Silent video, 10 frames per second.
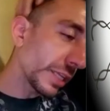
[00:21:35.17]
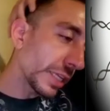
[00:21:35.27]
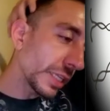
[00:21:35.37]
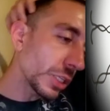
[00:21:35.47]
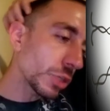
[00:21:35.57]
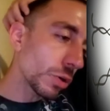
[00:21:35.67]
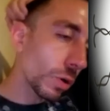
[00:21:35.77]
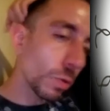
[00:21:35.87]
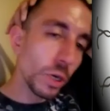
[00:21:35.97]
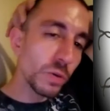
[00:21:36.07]
these shorter
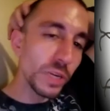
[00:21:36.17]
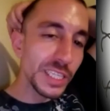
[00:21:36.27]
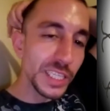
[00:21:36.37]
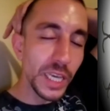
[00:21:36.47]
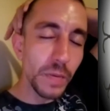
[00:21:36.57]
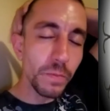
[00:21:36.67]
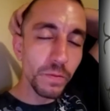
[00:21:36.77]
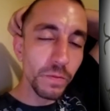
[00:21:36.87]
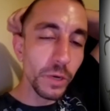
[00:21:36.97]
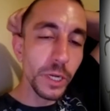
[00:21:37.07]
work weeks came
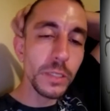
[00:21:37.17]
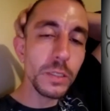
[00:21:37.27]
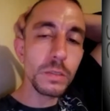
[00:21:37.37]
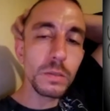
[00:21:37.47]
from France.